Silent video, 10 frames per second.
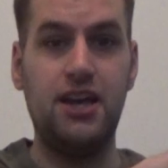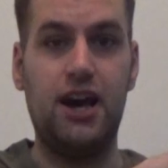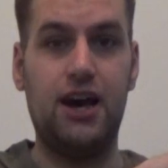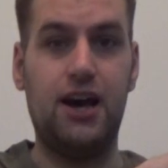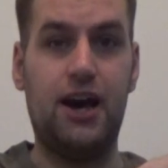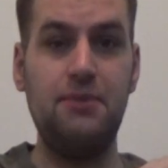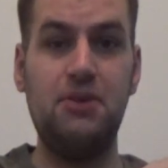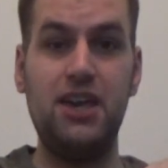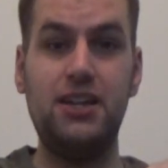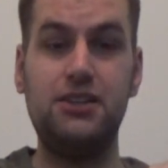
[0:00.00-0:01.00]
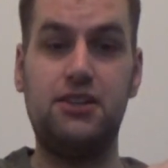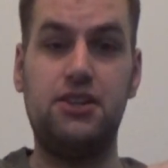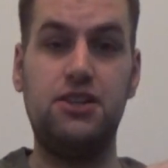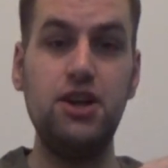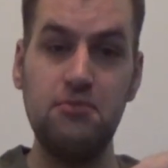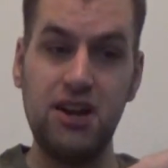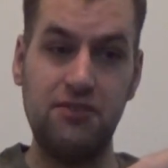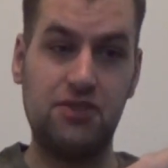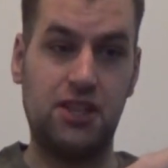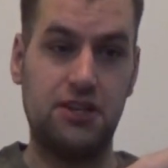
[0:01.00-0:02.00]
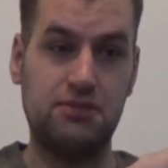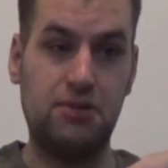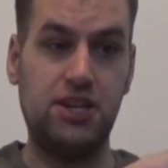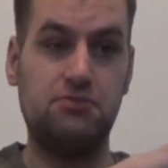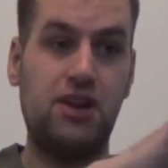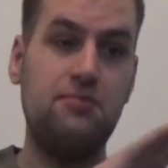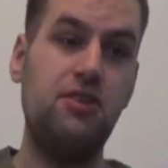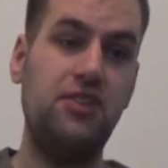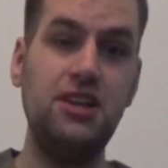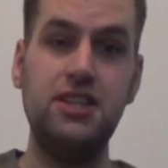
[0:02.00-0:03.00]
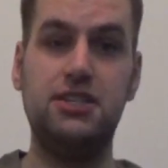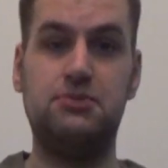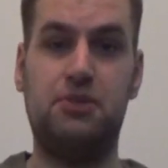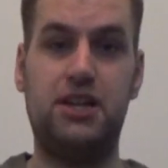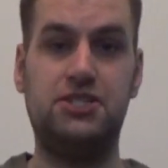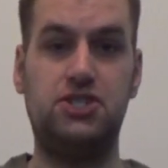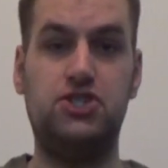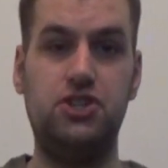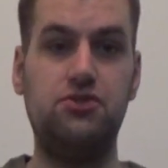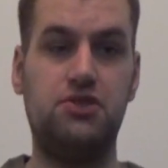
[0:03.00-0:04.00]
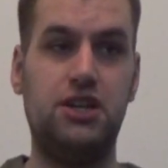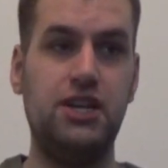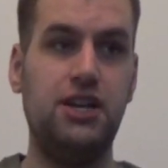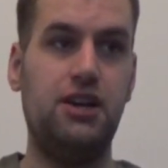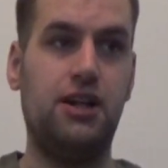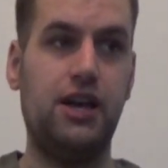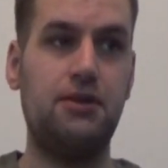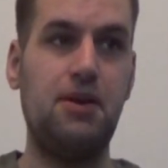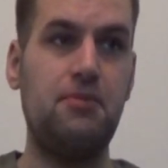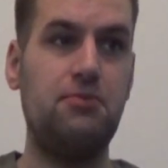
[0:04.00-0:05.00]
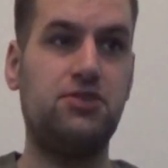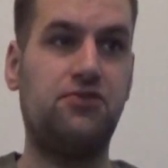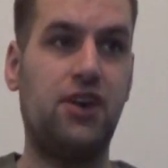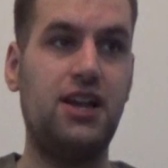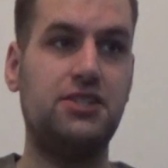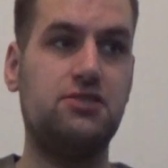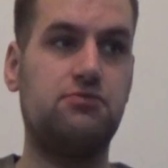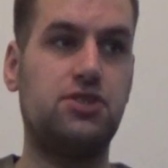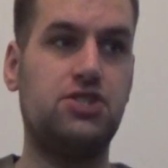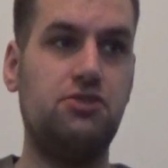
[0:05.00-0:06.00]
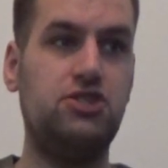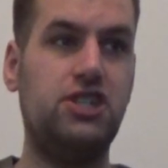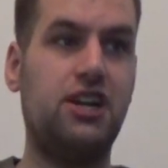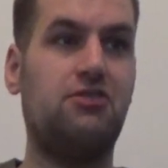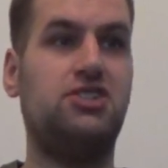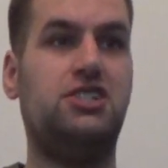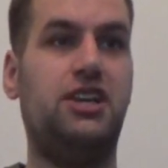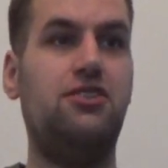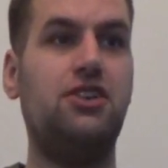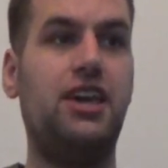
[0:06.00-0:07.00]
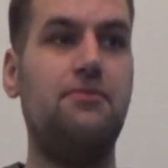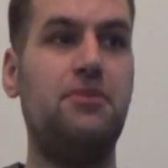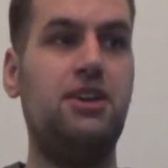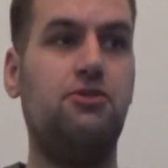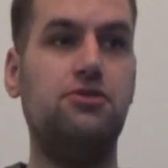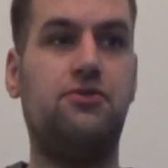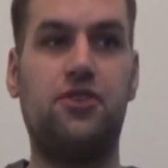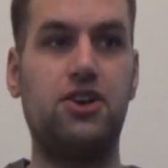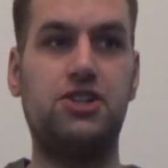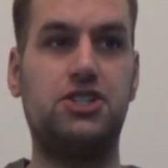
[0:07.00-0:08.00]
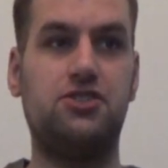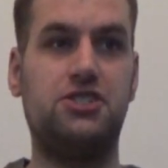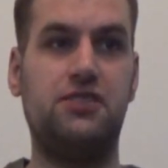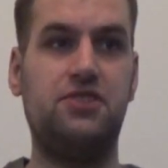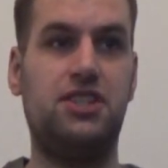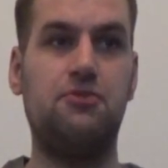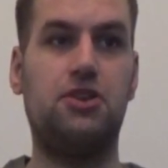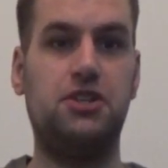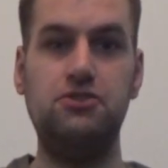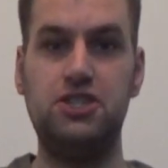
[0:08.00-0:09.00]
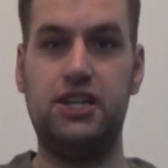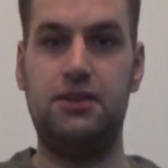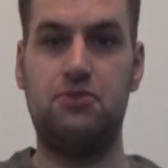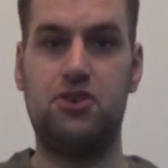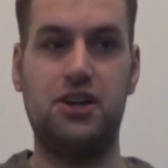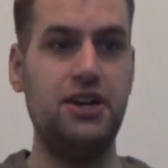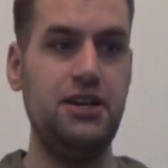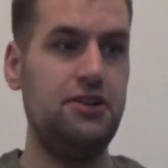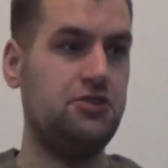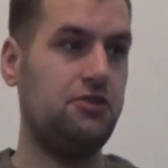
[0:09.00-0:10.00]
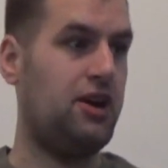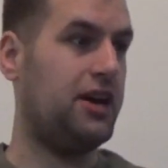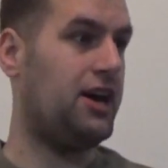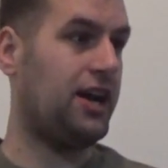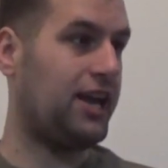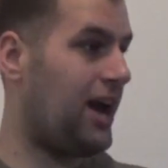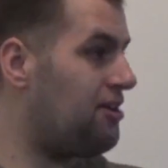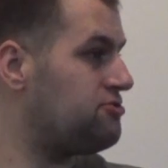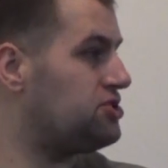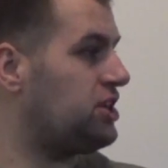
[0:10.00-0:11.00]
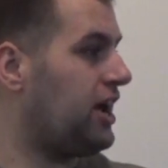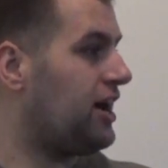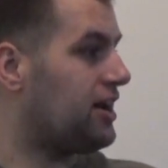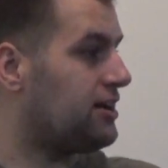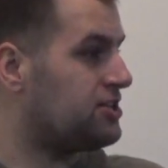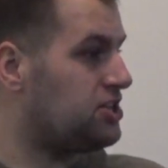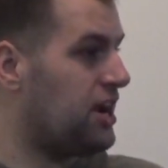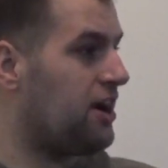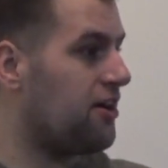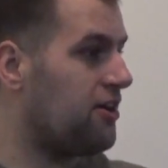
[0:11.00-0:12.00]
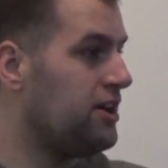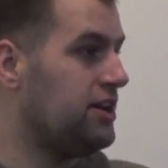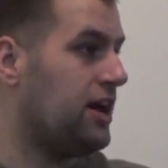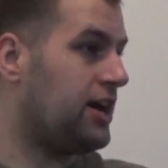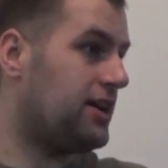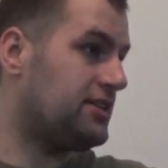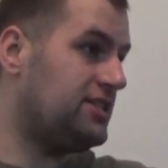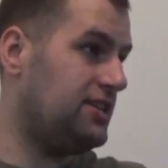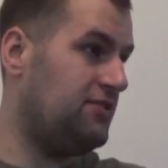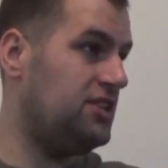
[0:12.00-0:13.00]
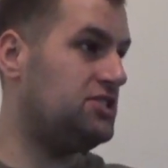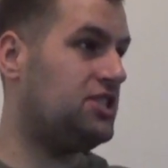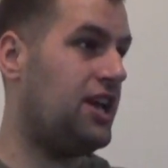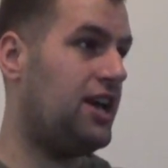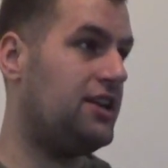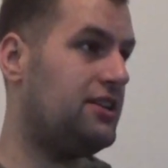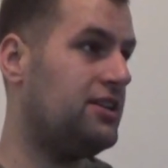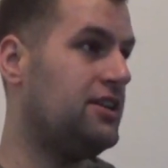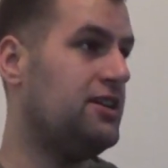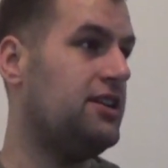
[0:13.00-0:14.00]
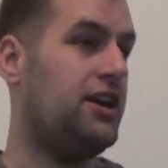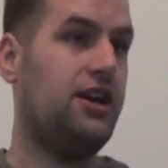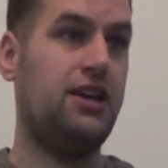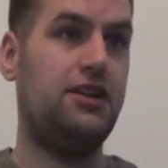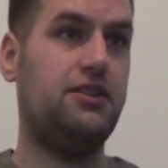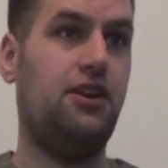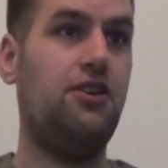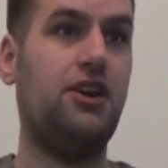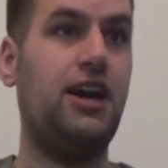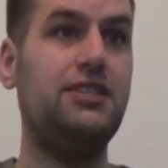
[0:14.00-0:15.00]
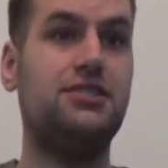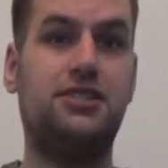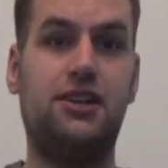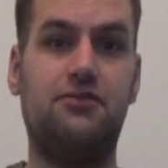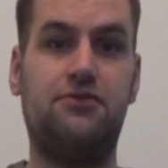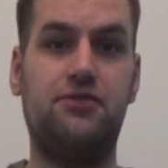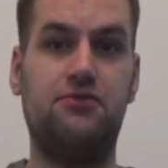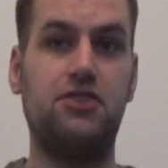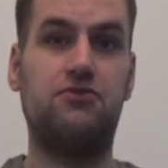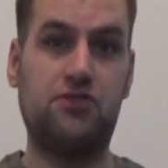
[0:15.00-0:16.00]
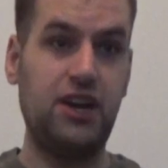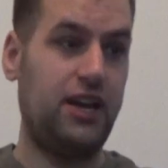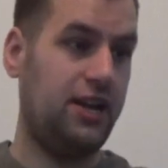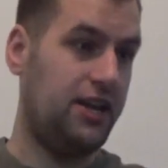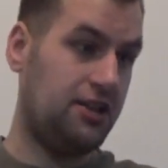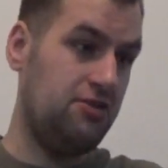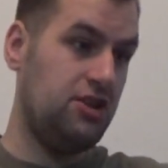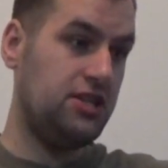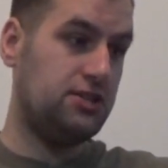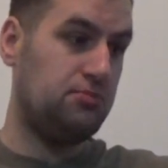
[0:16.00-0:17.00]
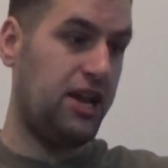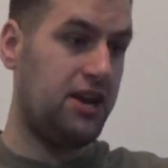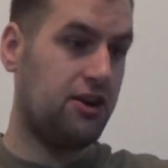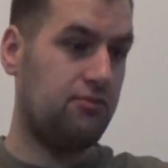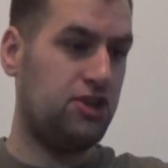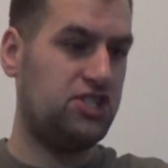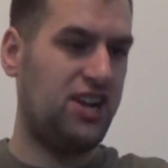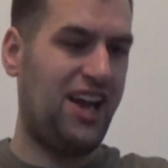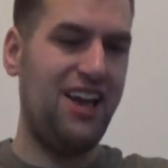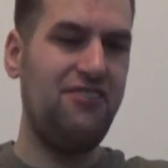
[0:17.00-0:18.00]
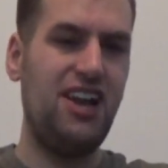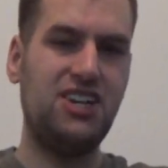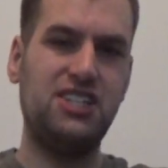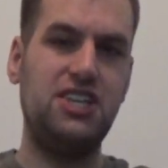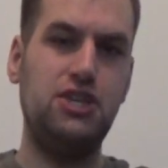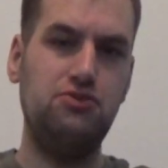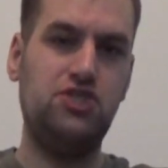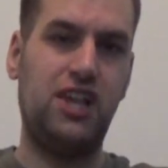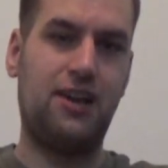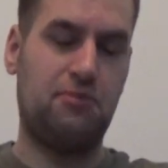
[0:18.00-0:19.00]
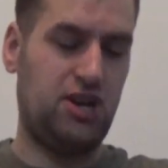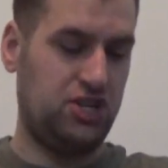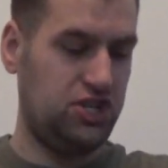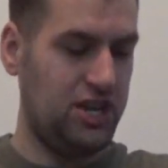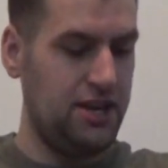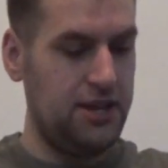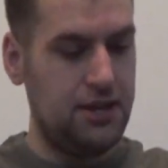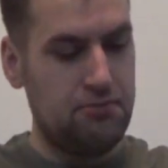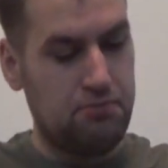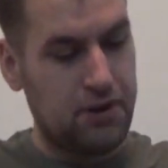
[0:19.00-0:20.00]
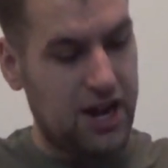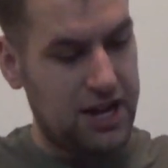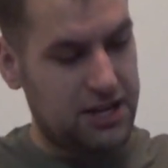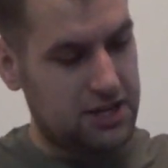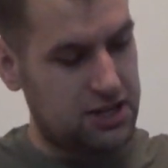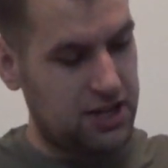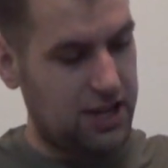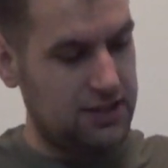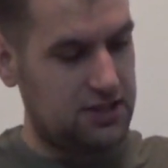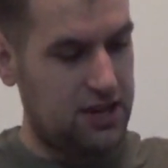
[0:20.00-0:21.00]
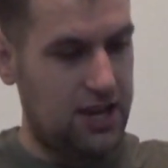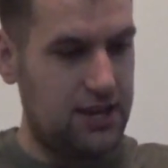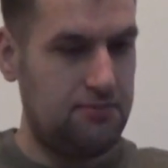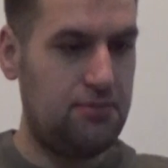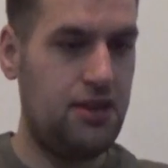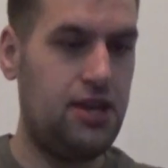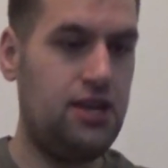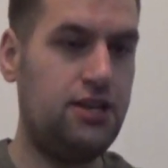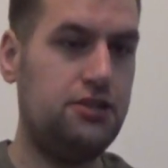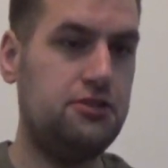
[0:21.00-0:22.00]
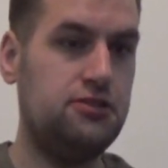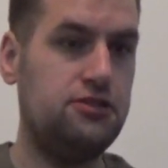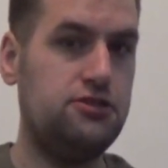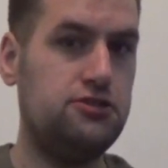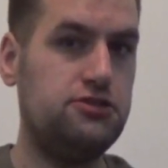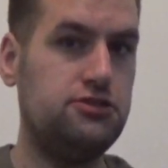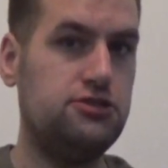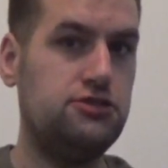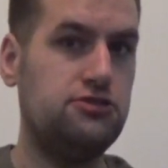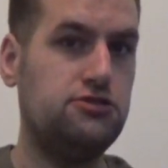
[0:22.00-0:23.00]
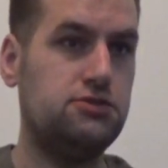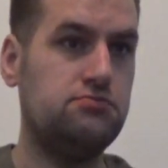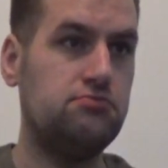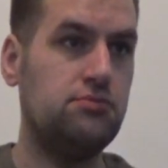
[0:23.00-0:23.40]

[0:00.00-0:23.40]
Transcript: I paid no money for this because when I moved into this place in June, a lot of my mom's friends were so generous and they all gave me old furniture and stuff that they weren't using anymore. So I got a couch, I got a chair, I got a TV stand, and all kinds of stuff for free, including this blender, which I haven't actually used that much, but its name is